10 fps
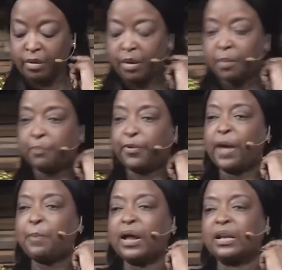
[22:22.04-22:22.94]
Prayer
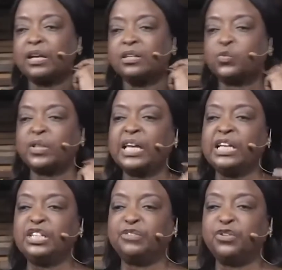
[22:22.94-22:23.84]
partners, whether
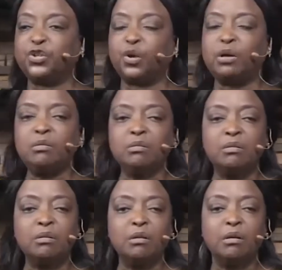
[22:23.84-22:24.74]
individual
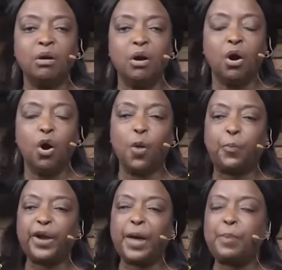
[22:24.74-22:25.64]
or
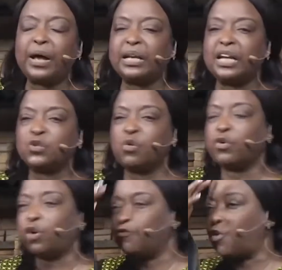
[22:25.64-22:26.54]
prayer partners when we
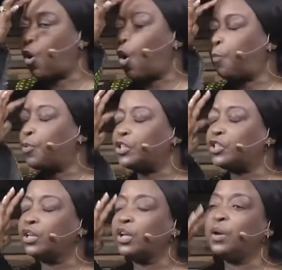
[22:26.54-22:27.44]
come for corporate
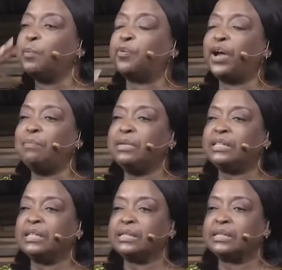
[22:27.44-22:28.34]
prayer
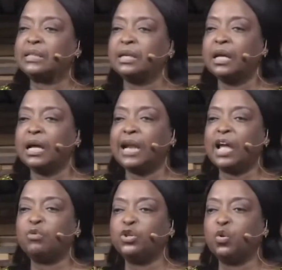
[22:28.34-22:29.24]
meetings, like we
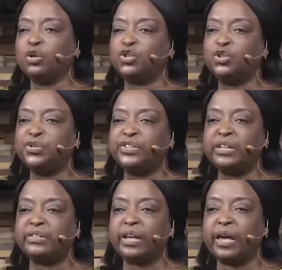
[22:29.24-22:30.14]
do on Tuesdays
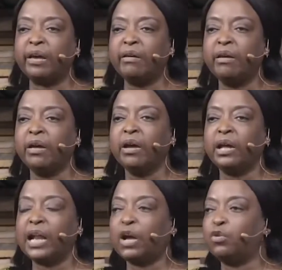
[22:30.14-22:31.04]
here,
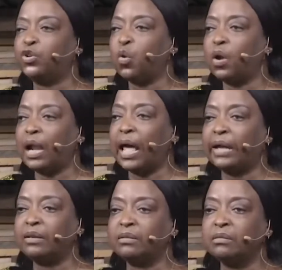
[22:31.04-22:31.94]
like we do
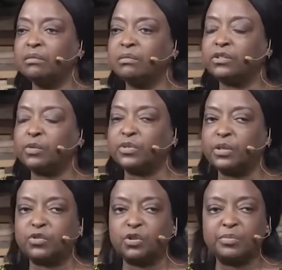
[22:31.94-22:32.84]
online
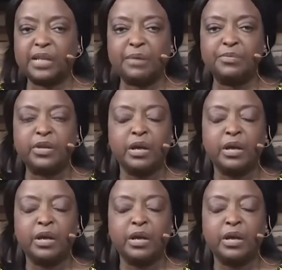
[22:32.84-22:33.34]
sometimes,